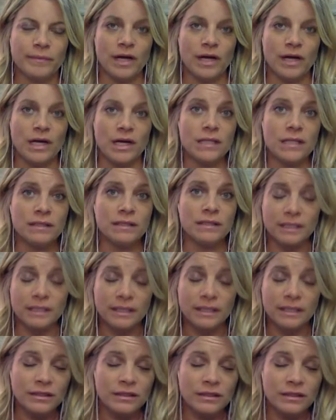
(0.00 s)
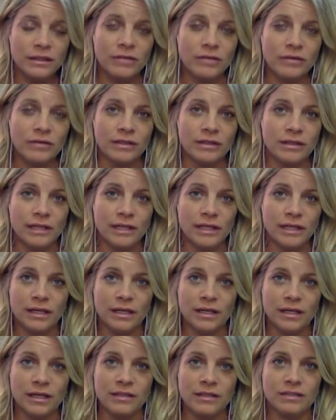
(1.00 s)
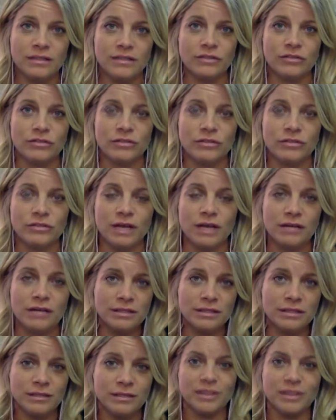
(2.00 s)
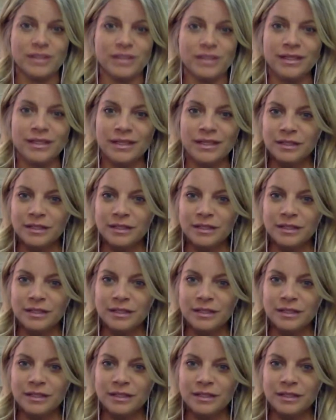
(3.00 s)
luckily, in the late 90s and 2000s, I mean,